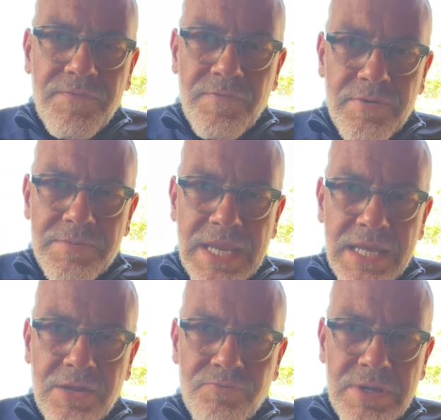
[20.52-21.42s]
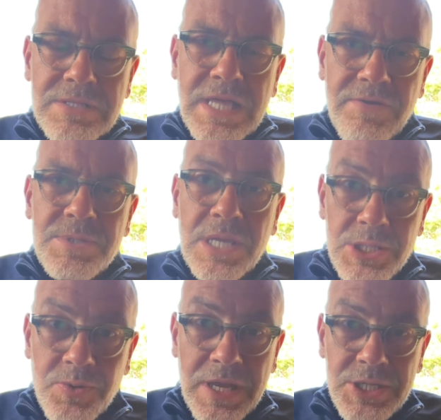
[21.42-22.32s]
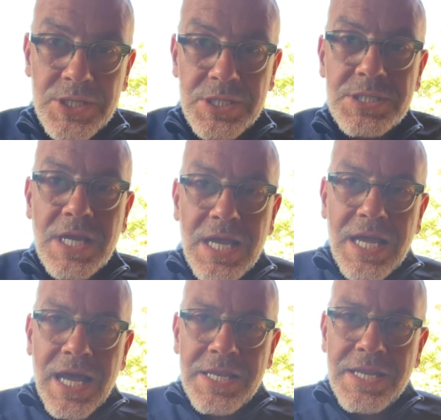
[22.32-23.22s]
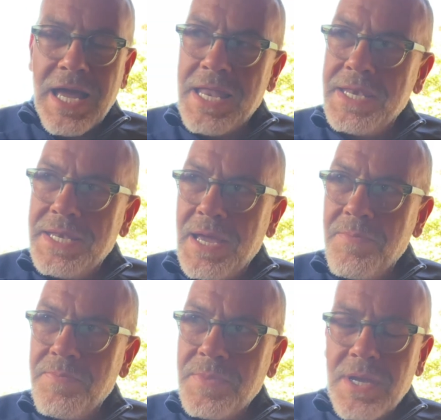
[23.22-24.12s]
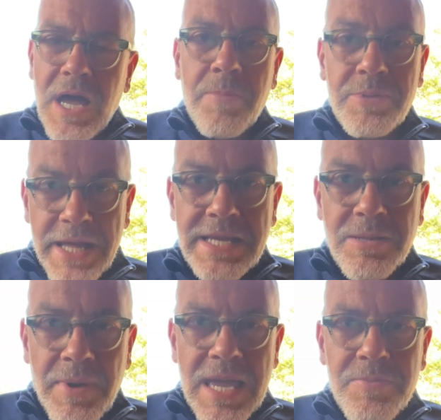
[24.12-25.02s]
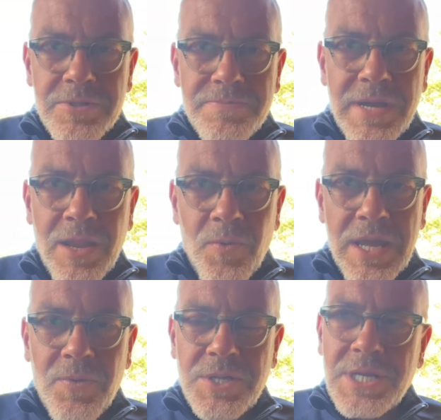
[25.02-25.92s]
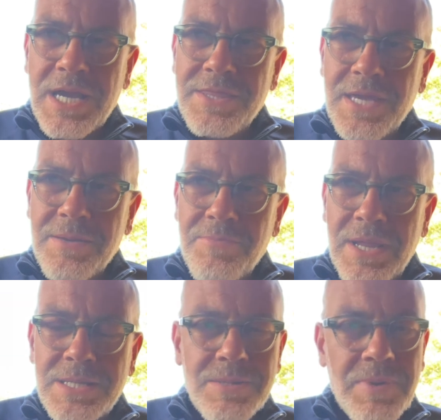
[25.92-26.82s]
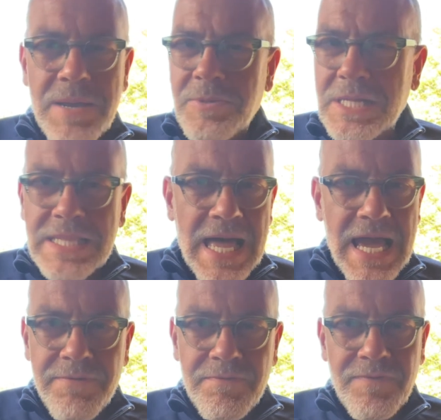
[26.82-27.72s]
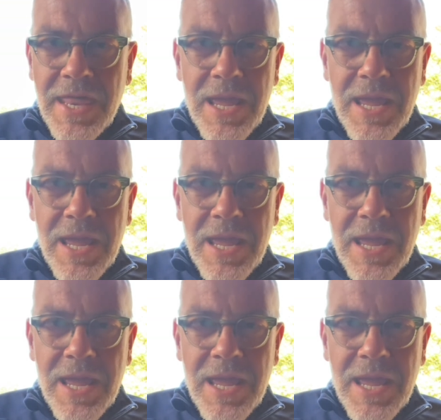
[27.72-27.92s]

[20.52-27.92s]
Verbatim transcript: for taking real life situations and and um, applying the Bible in a way which I think brings the Bible alive and very